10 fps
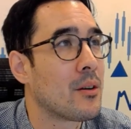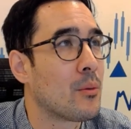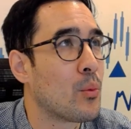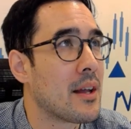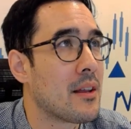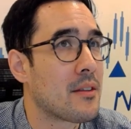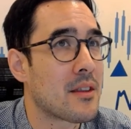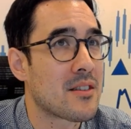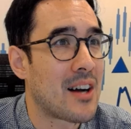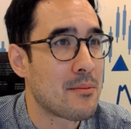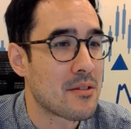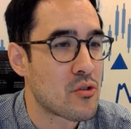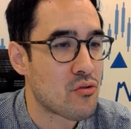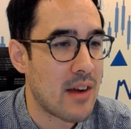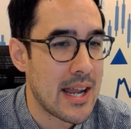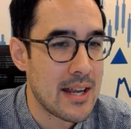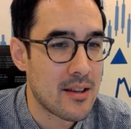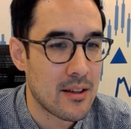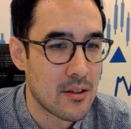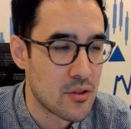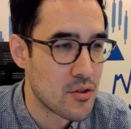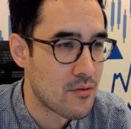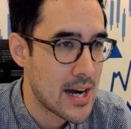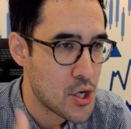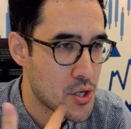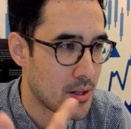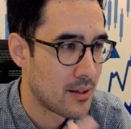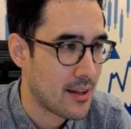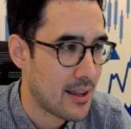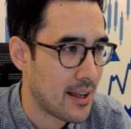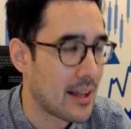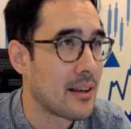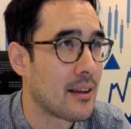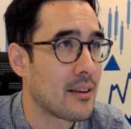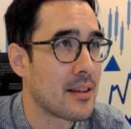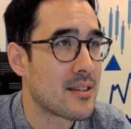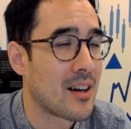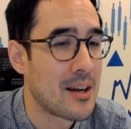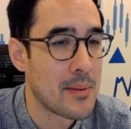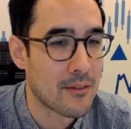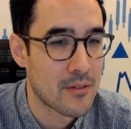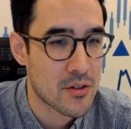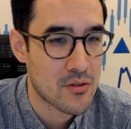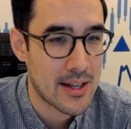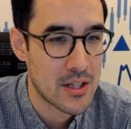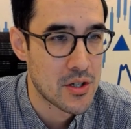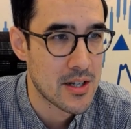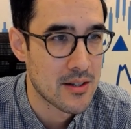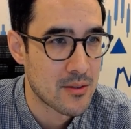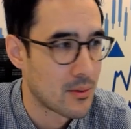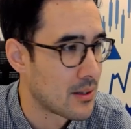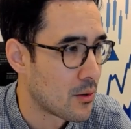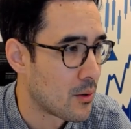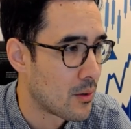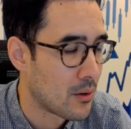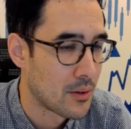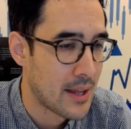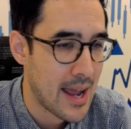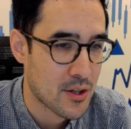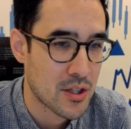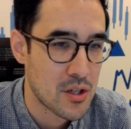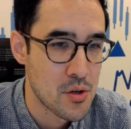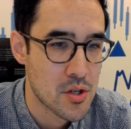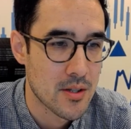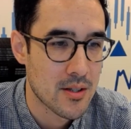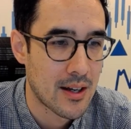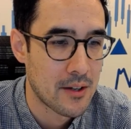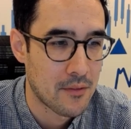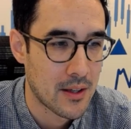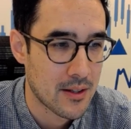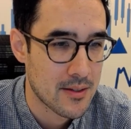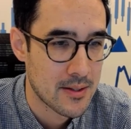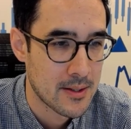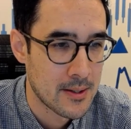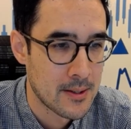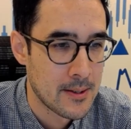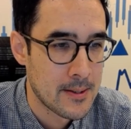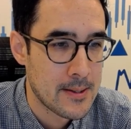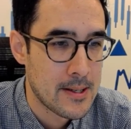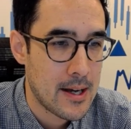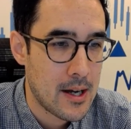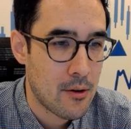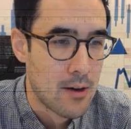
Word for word: with the types of trade duration and the timing of the strategies when you're on the execution side of things. All